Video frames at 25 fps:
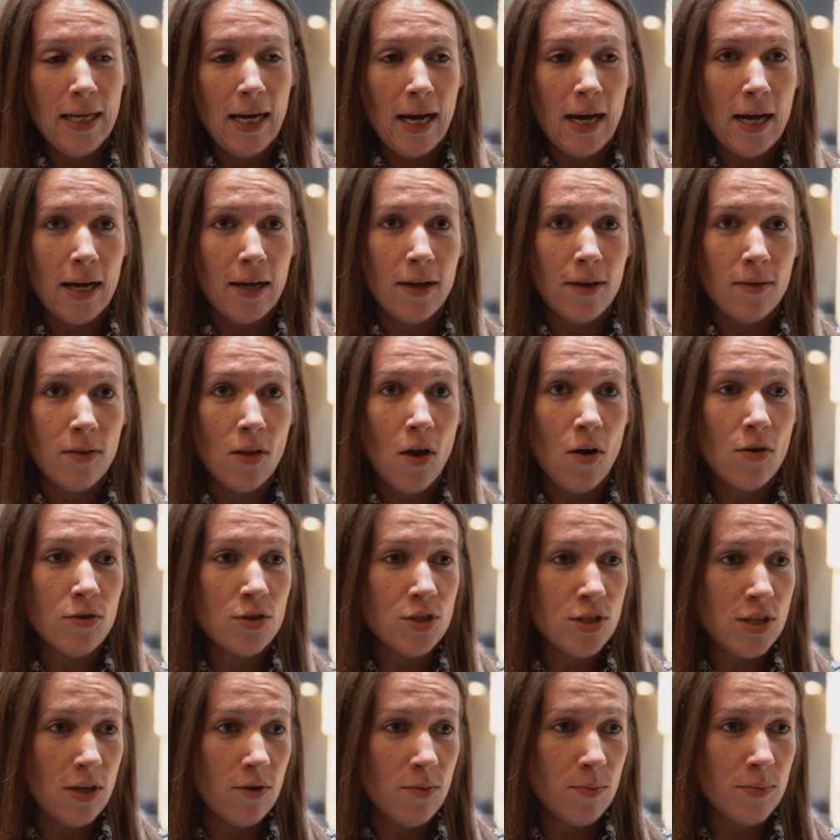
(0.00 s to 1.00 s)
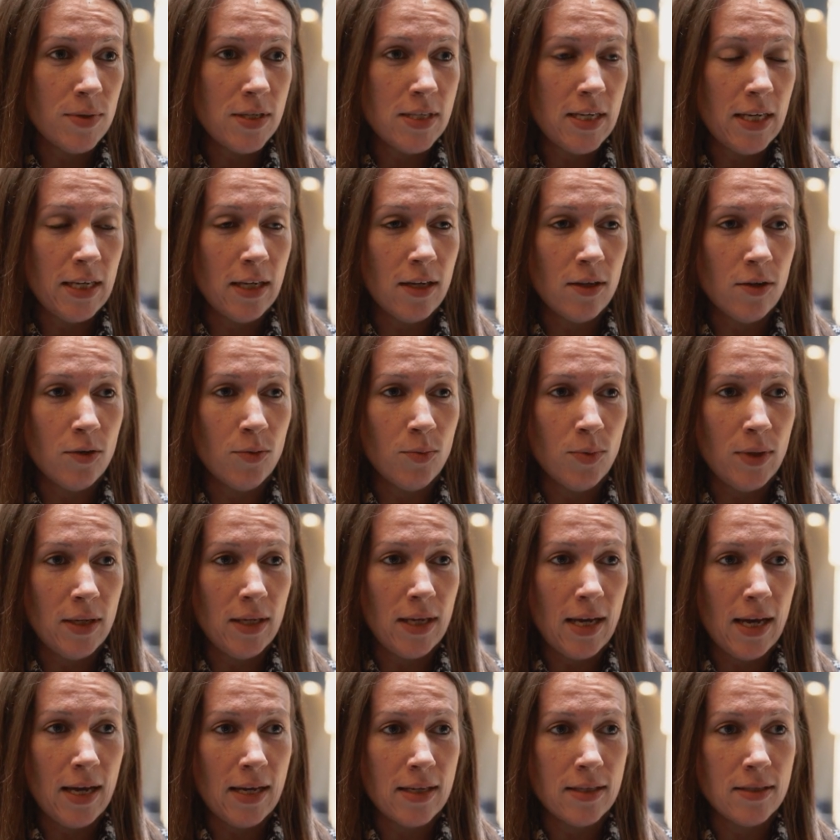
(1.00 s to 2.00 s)
Last year in particular
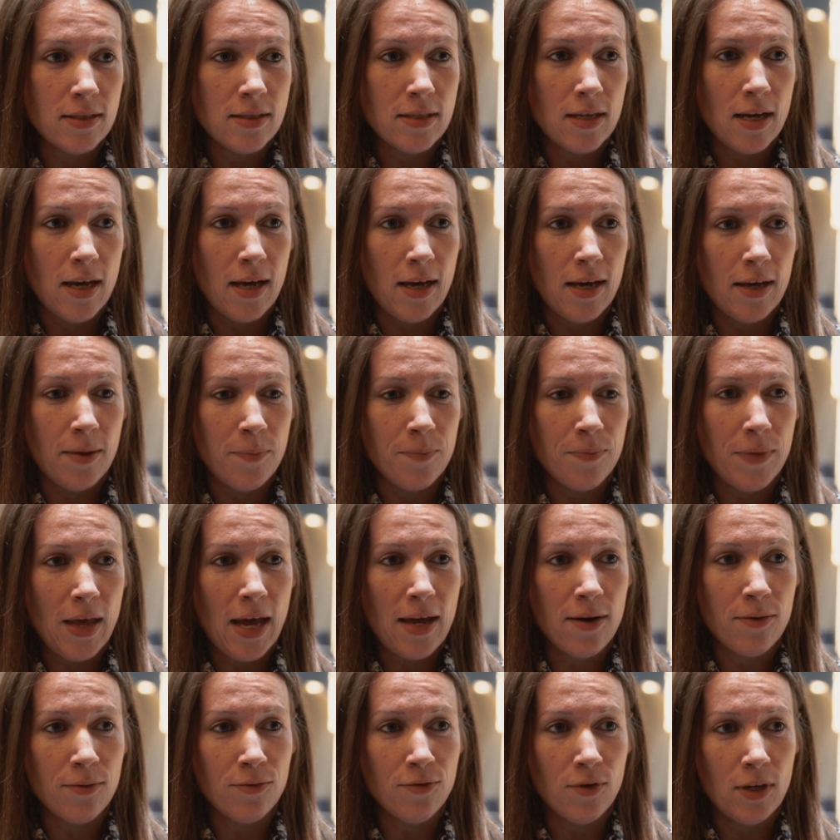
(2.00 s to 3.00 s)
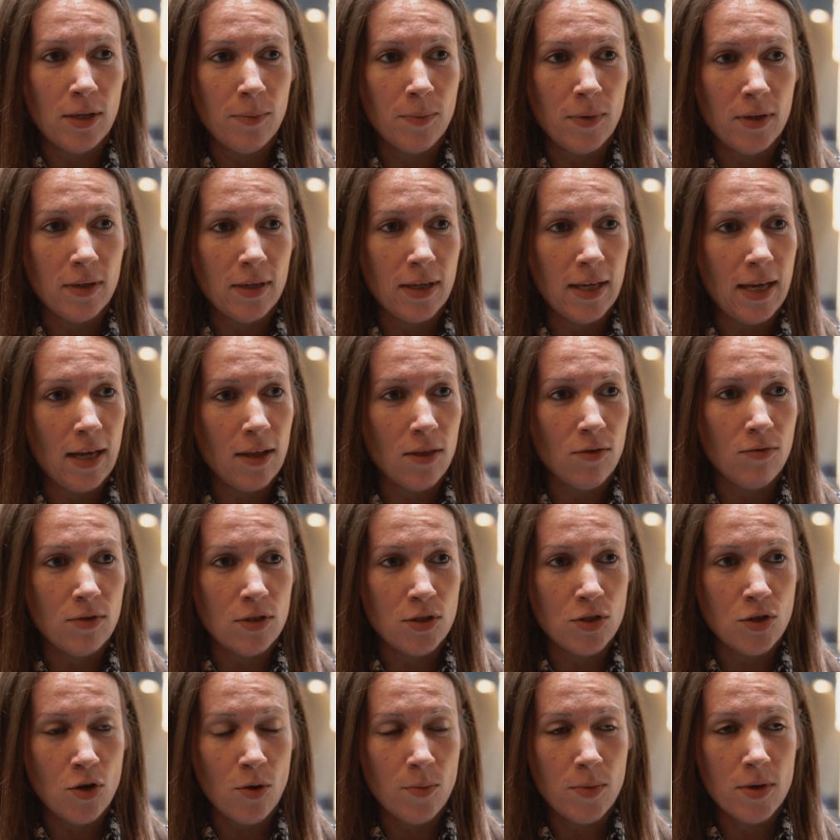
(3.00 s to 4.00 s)
we had Hannah Freeman and
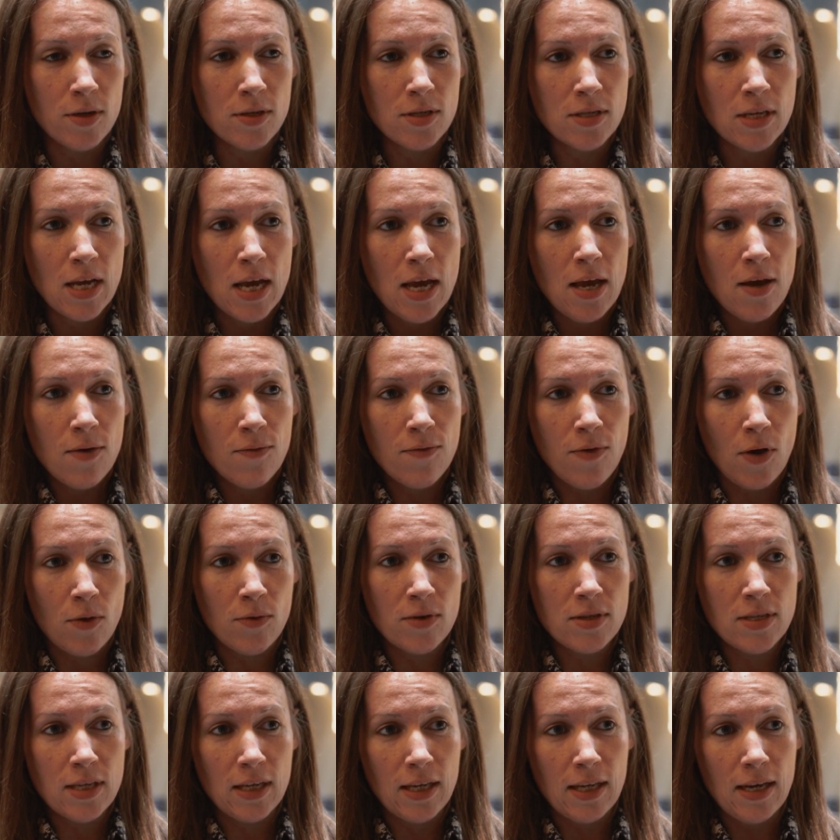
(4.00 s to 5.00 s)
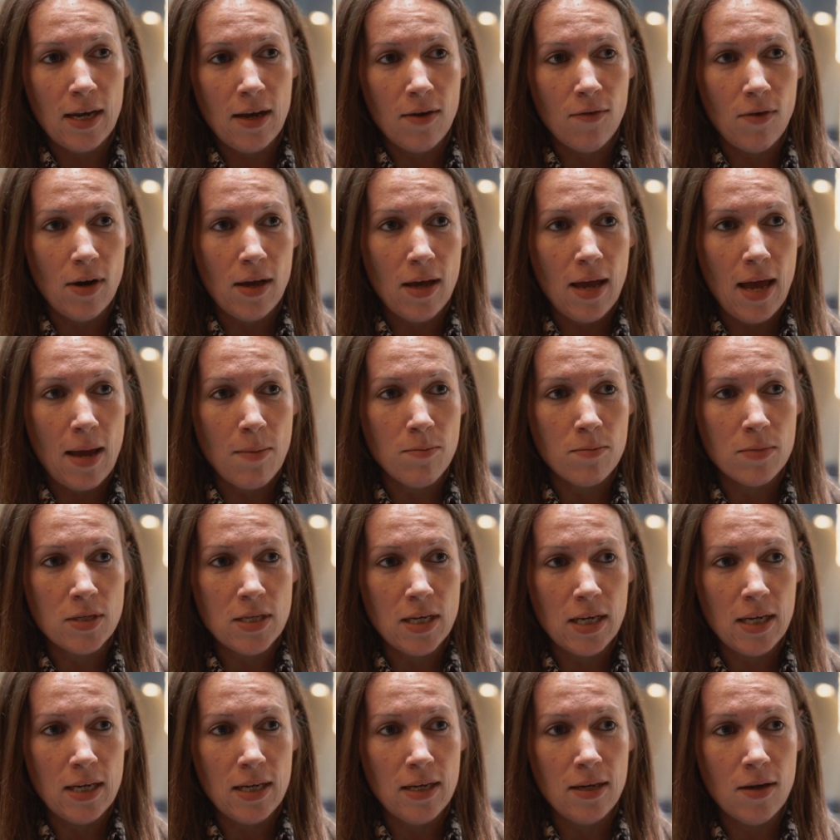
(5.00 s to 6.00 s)
Katharine Thomas focusing in our
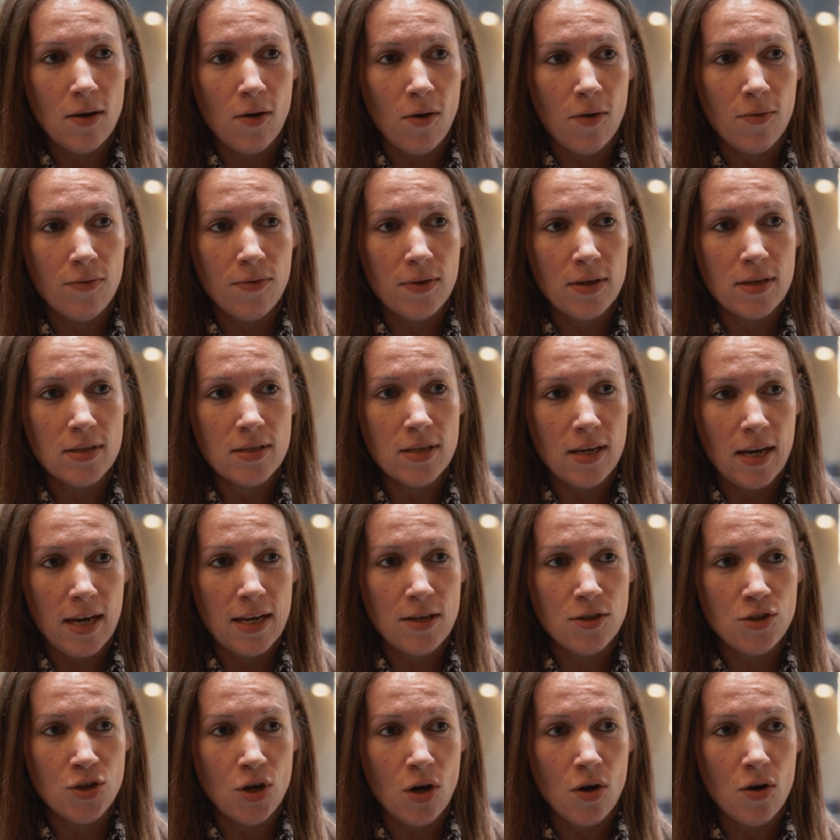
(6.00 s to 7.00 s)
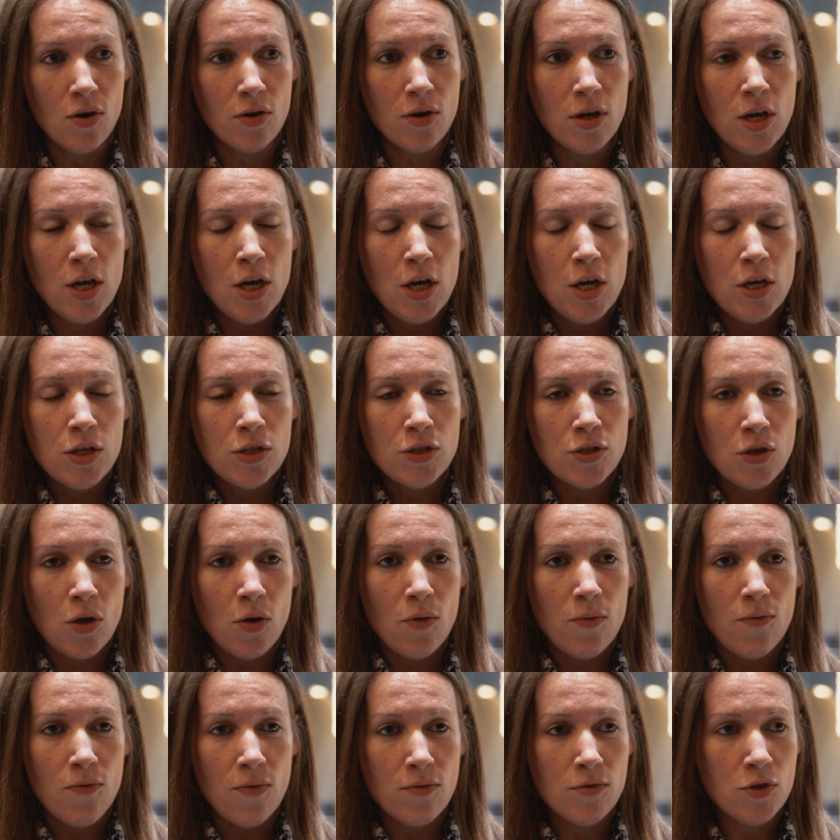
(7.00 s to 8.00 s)
MD office and HR.
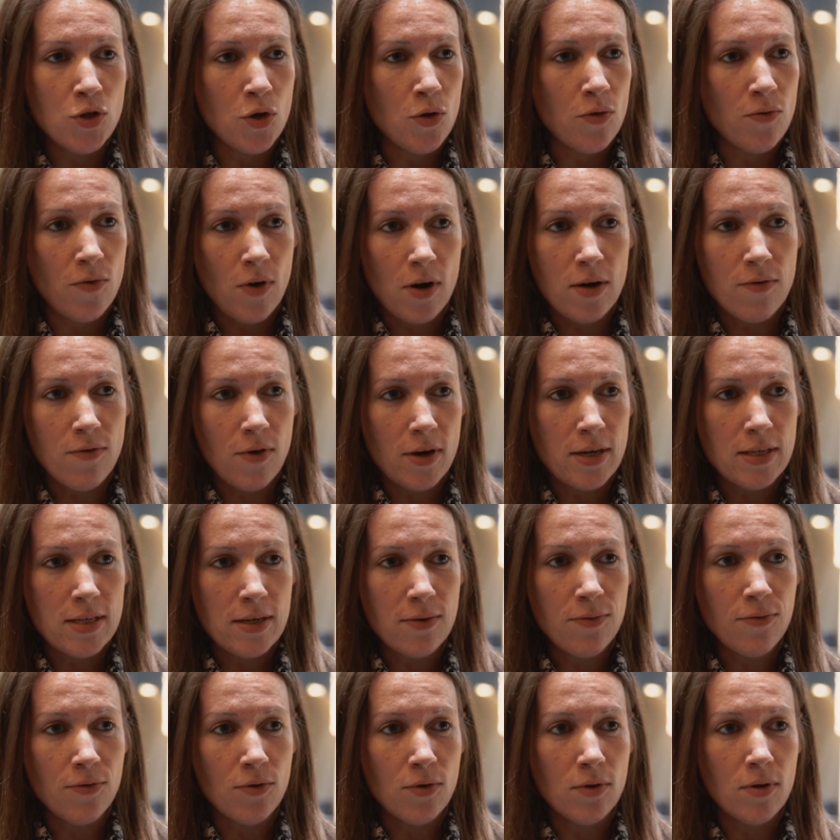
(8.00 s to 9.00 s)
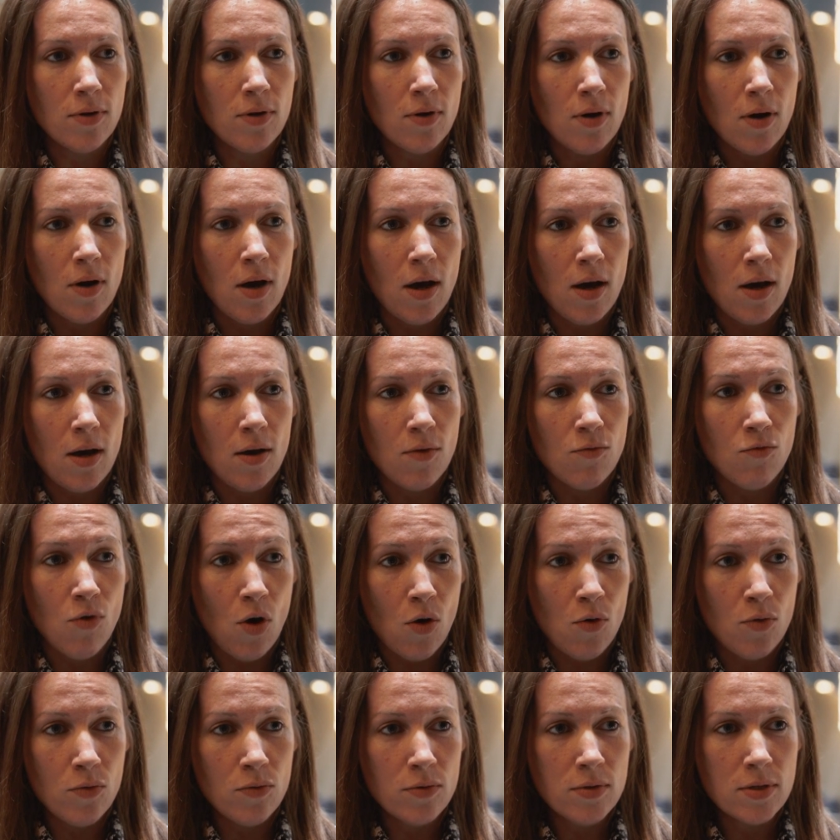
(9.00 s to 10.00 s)
So two very, very different
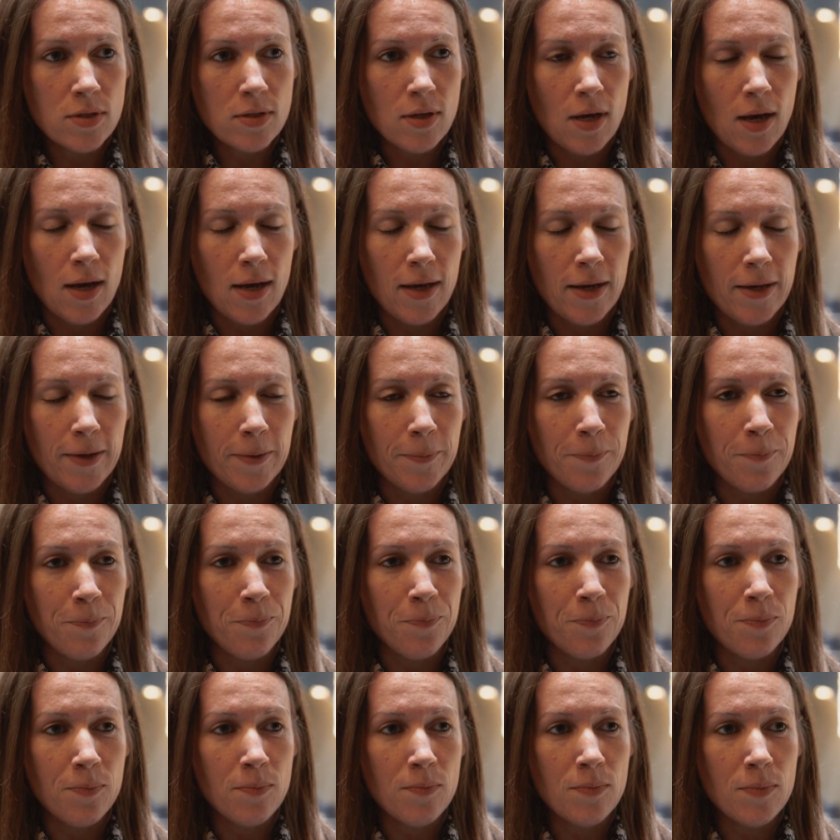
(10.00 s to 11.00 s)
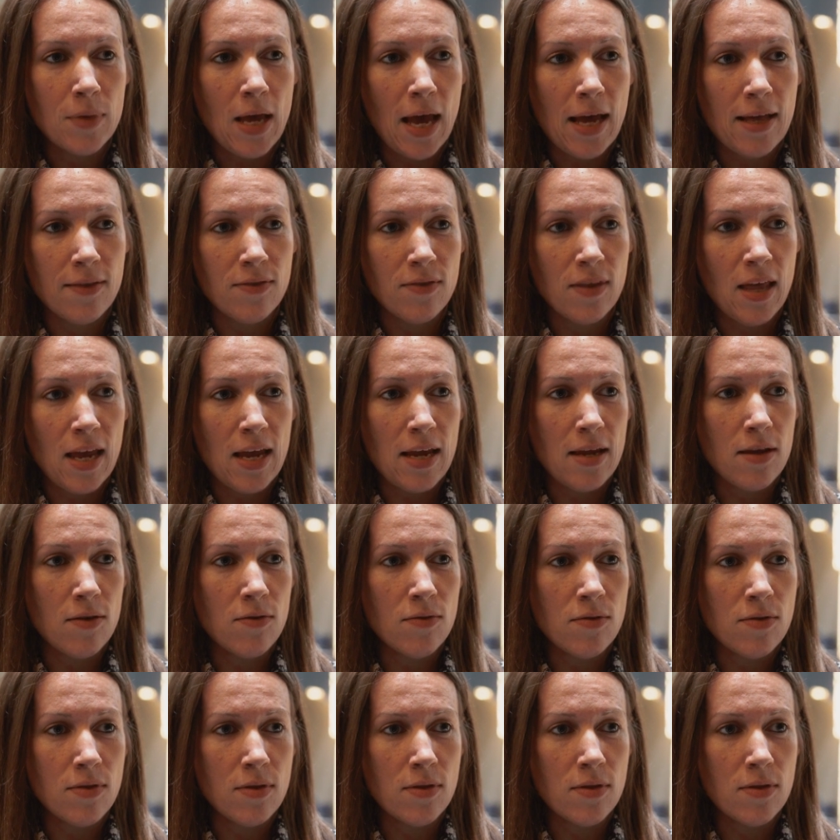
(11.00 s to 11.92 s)
roles, and they